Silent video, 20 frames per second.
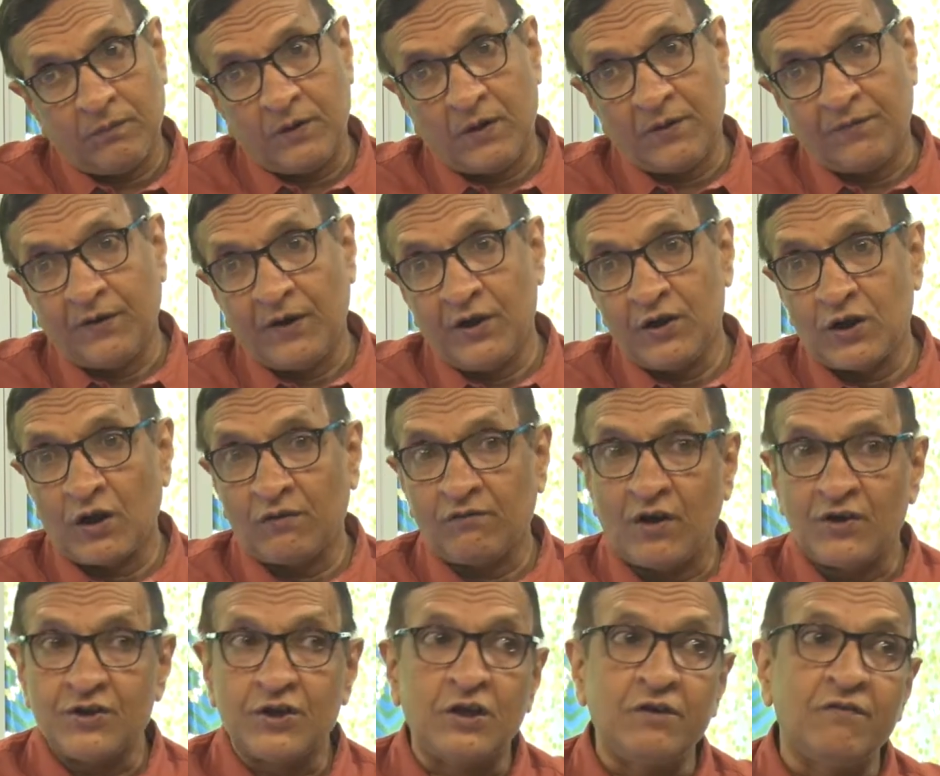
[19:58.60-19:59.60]
definition
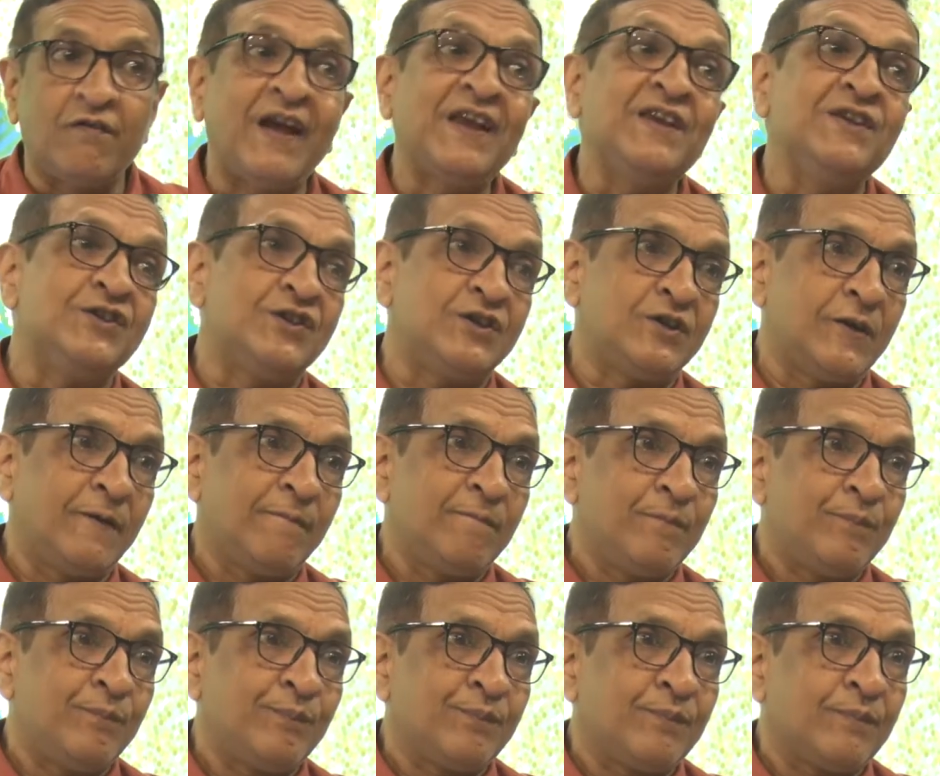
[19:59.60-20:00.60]
was revised
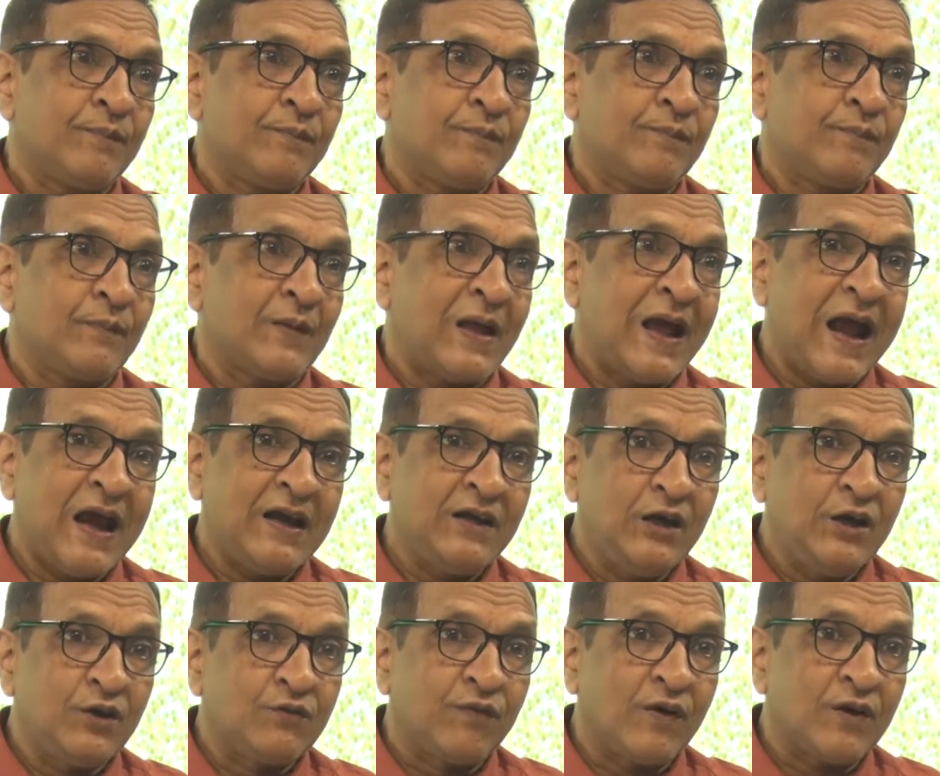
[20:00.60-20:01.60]
and
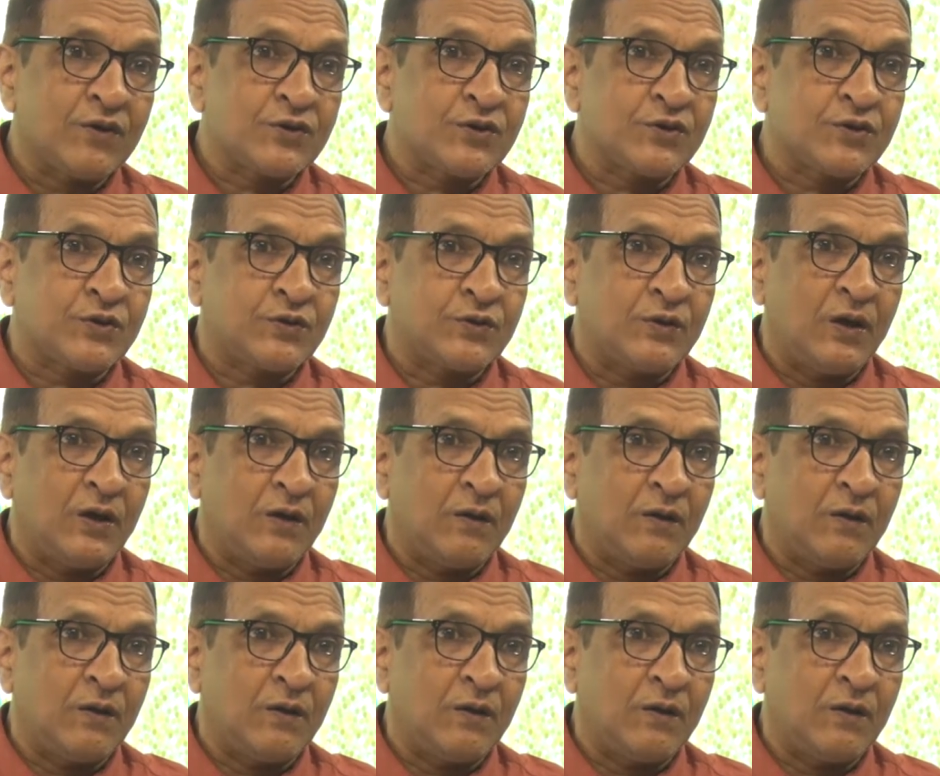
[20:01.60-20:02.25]
it was